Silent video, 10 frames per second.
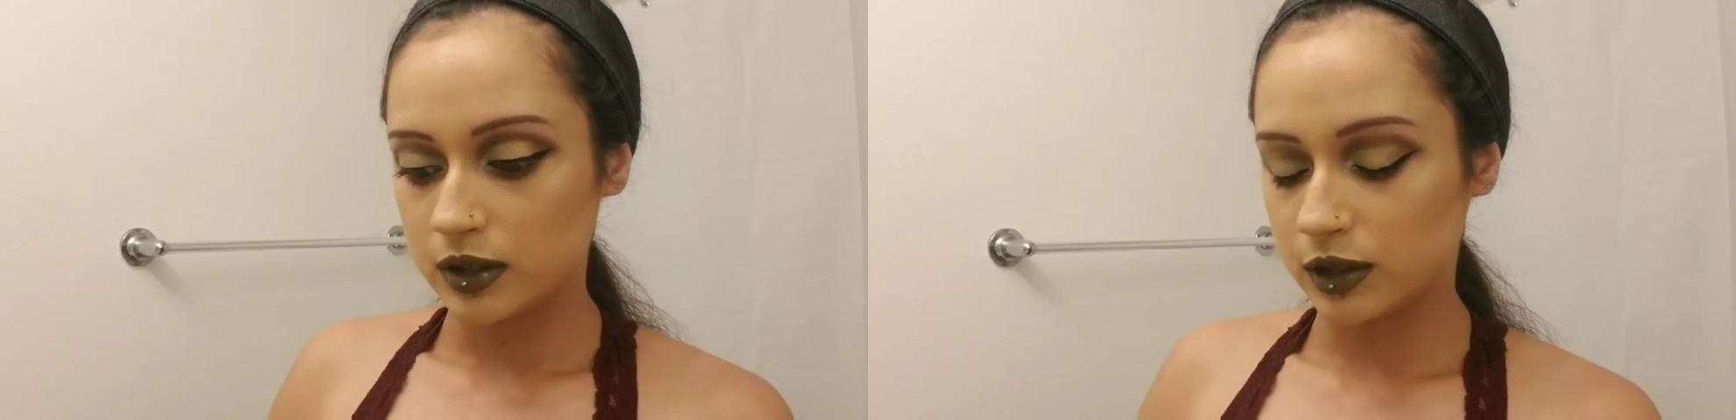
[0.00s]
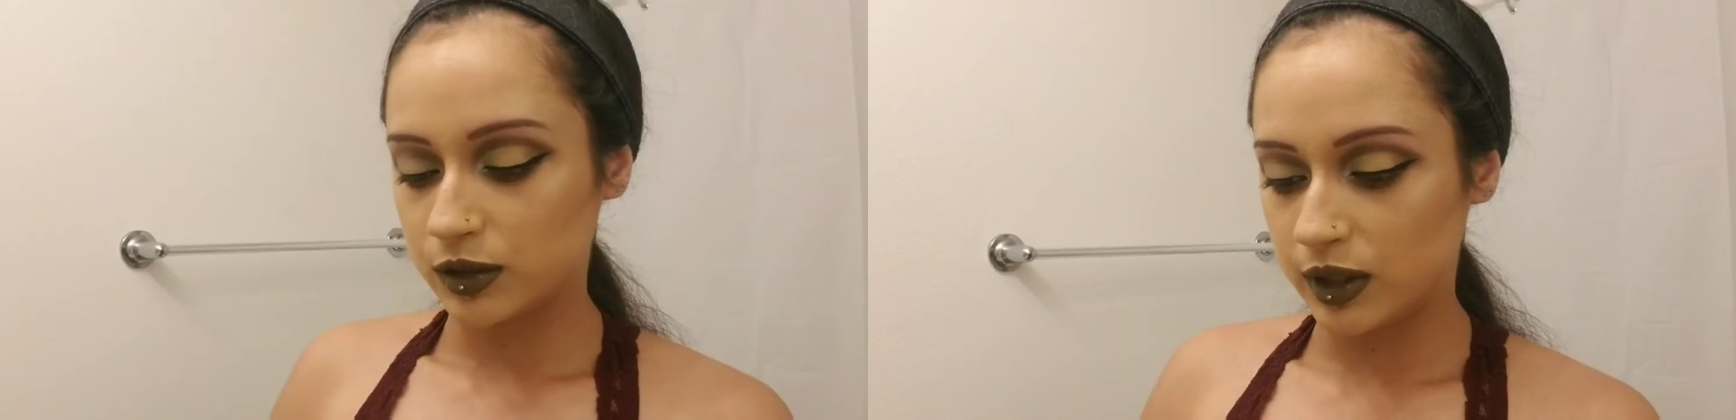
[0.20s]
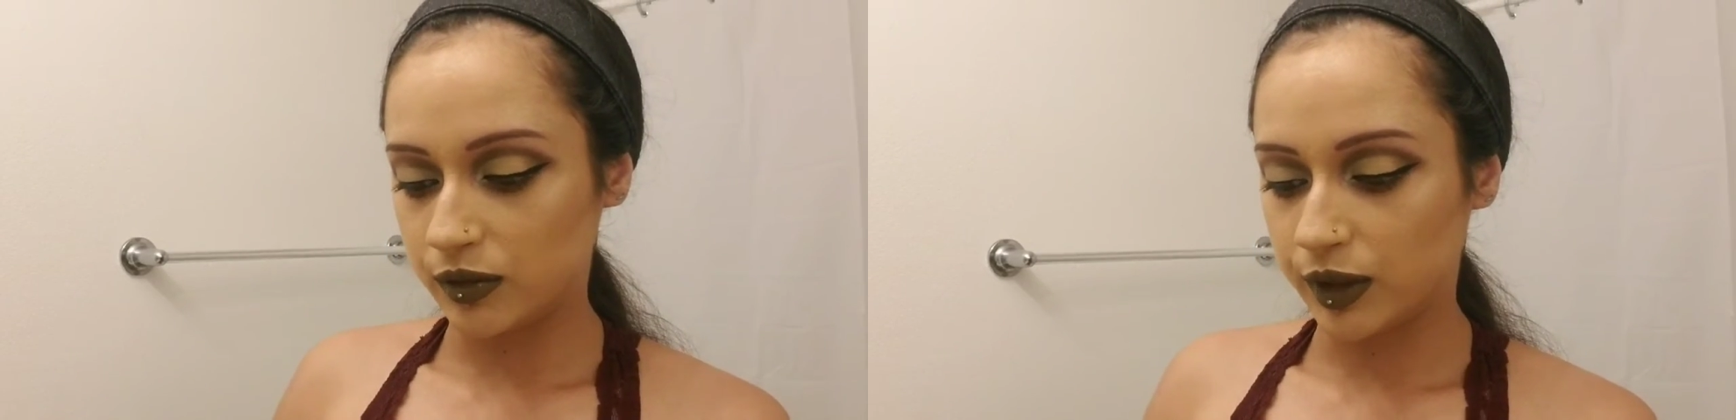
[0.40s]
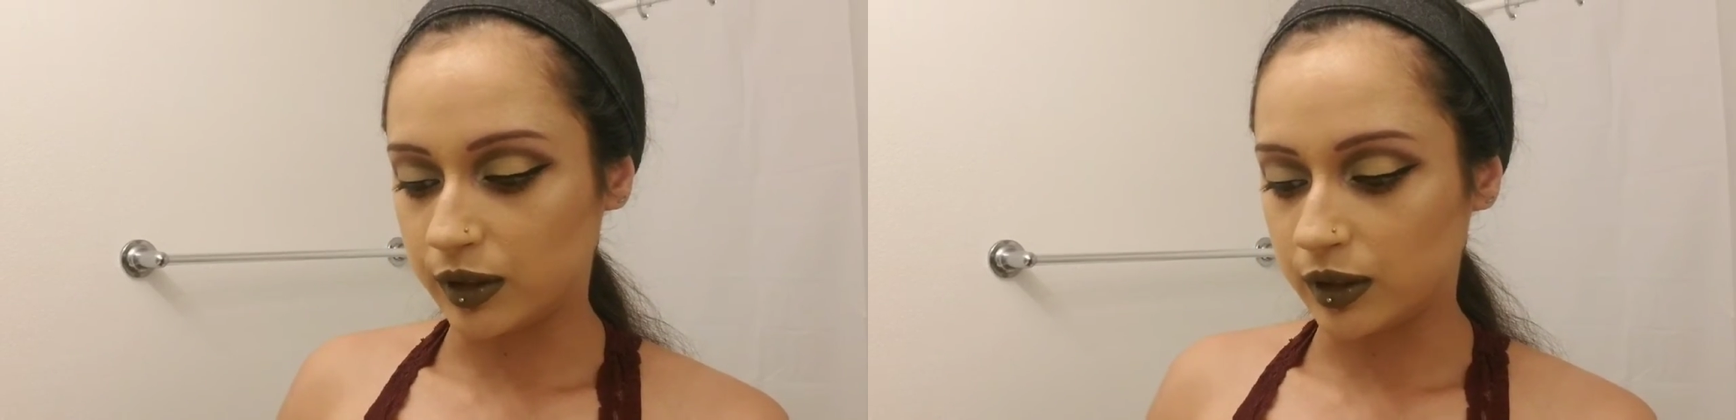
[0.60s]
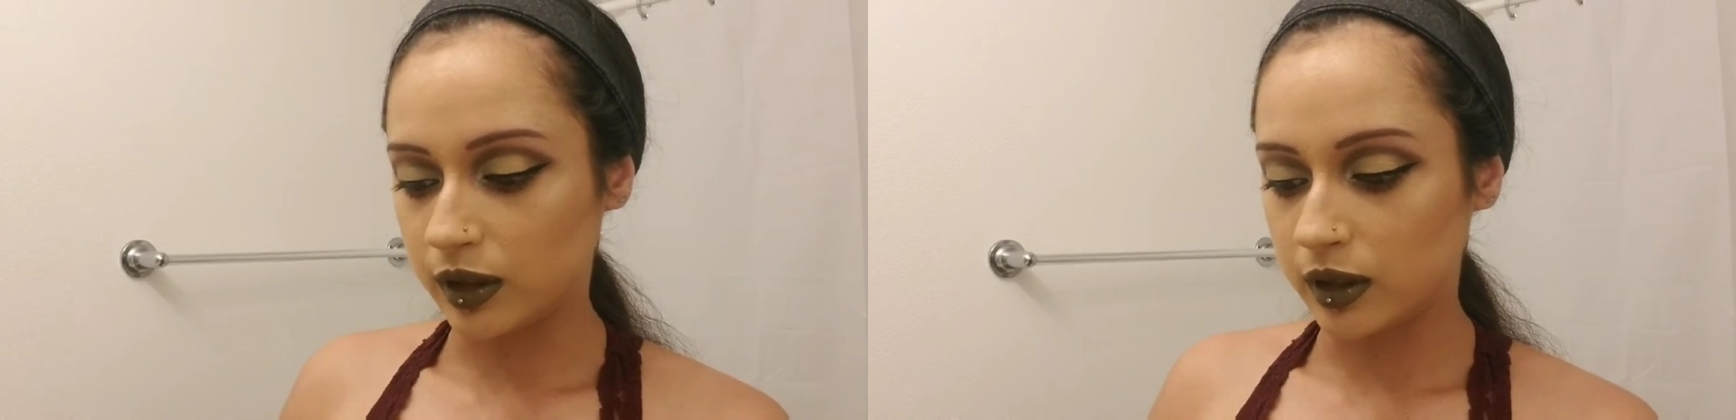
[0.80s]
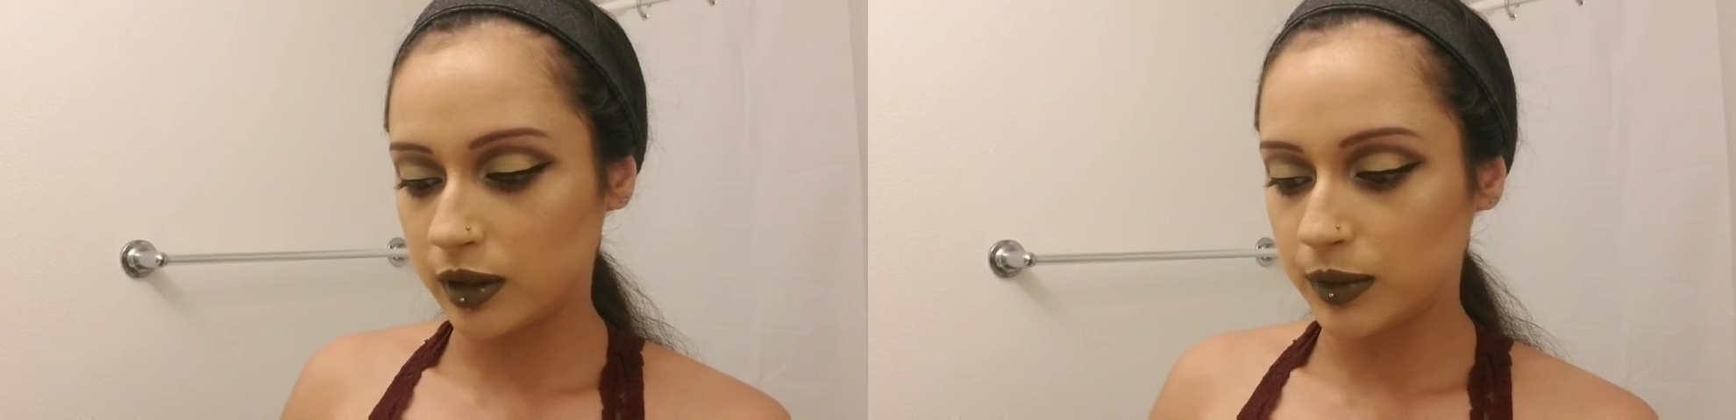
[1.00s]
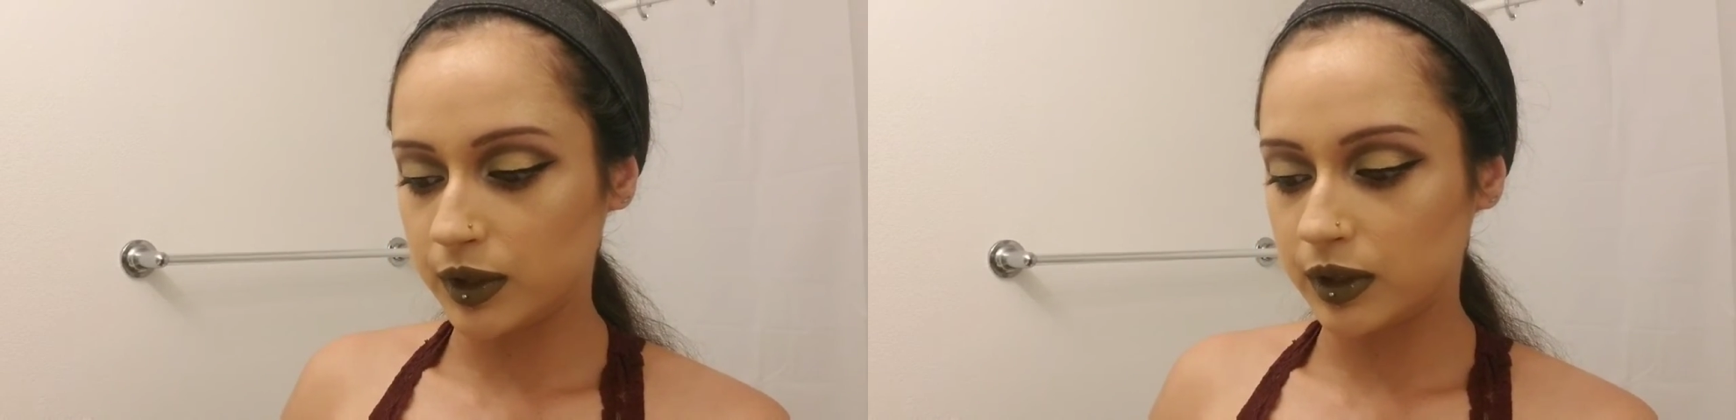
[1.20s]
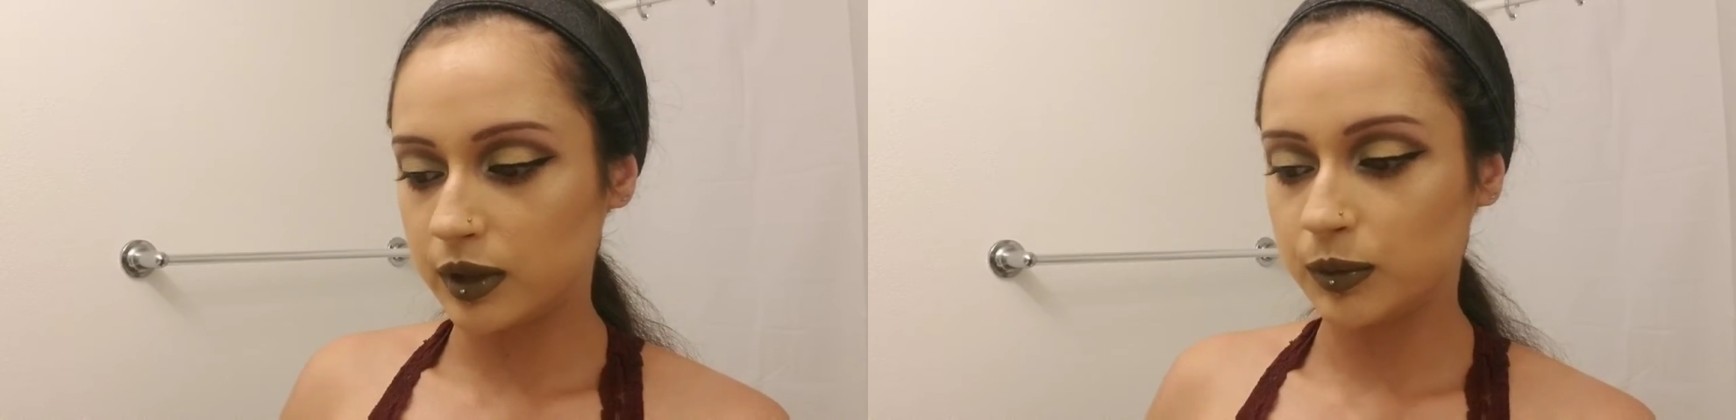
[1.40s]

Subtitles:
Since we have on Karma,